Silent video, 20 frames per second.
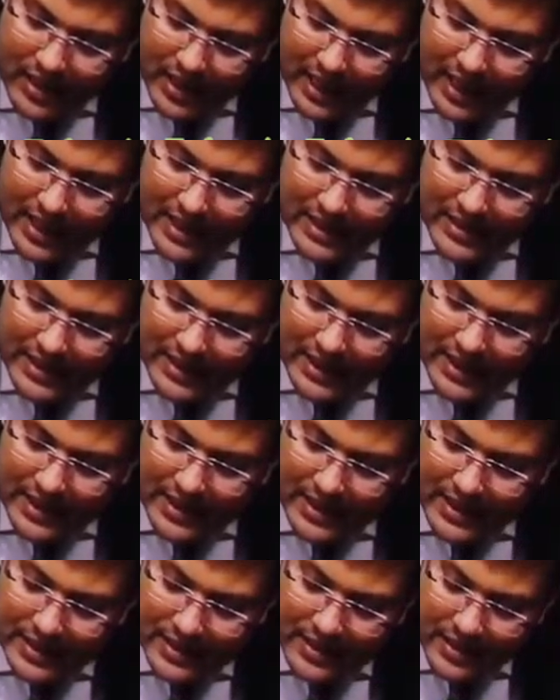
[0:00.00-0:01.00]
and second
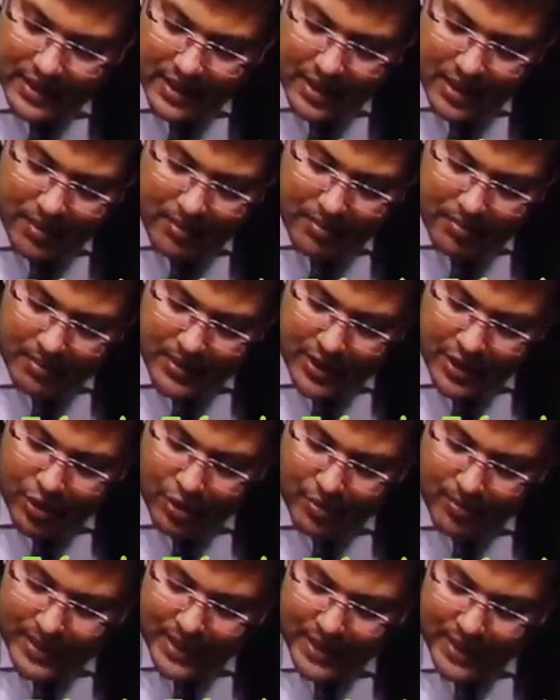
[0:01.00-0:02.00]
is
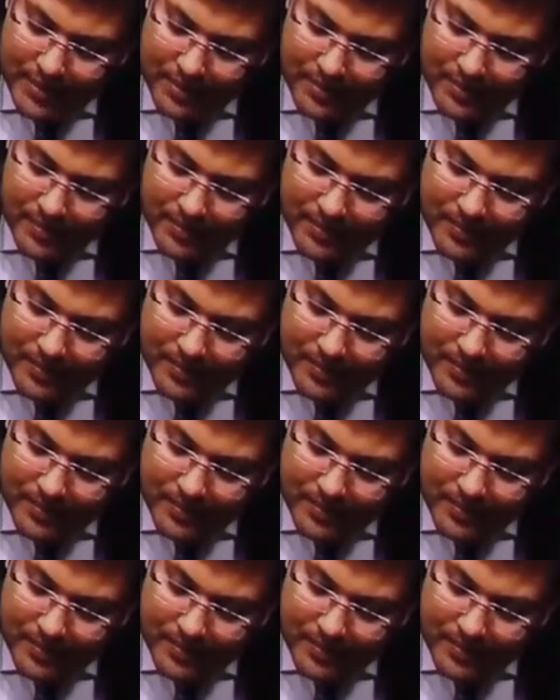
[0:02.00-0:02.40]
meropenem.